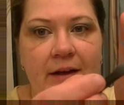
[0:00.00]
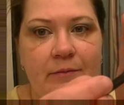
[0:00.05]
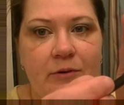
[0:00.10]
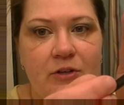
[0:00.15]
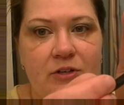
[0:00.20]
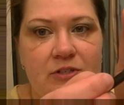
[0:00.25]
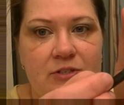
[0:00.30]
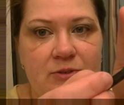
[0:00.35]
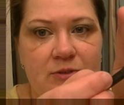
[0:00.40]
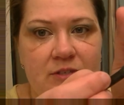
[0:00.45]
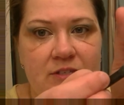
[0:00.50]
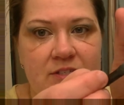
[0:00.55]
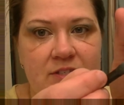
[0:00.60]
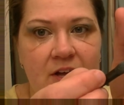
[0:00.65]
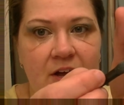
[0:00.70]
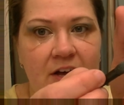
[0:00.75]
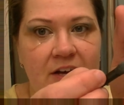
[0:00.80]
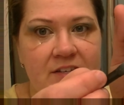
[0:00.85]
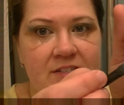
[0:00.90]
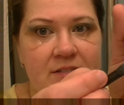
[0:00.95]
going to do this
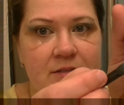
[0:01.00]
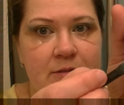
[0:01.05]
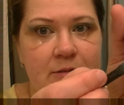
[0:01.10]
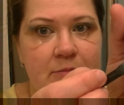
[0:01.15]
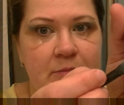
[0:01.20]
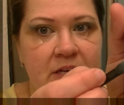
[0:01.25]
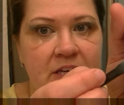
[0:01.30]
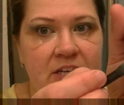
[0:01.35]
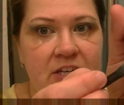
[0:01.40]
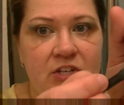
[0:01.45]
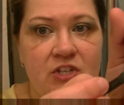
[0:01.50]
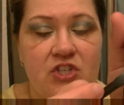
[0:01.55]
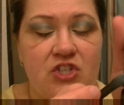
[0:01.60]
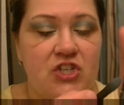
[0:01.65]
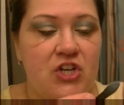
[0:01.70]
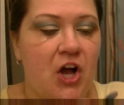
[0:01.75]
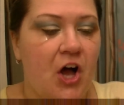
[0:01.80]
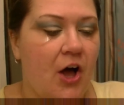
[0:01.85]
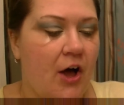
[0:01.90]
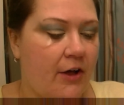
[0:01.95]
awesome
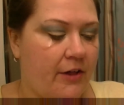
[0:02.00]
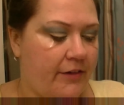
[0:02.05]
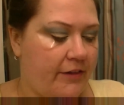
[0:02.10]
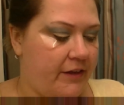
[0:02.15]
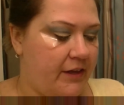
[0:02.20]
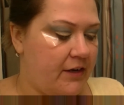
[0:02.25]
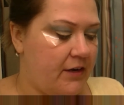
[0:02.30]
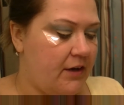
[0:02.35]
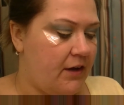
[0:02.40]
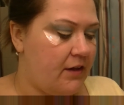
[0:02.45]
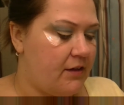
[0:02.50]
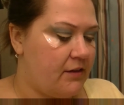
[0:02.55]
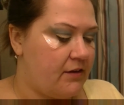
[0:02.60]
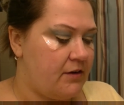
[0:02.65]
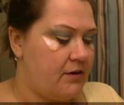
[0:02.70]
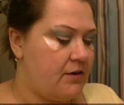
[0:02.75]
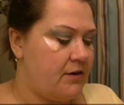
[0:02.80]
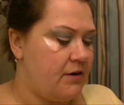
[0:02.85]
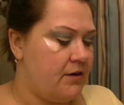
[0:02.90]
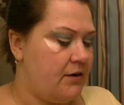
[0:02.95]
chocolate color.